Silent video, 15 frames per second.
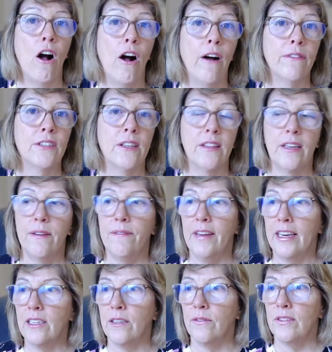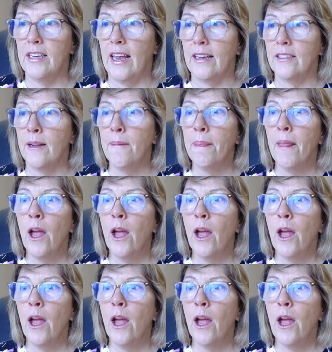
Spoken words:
after the effective date.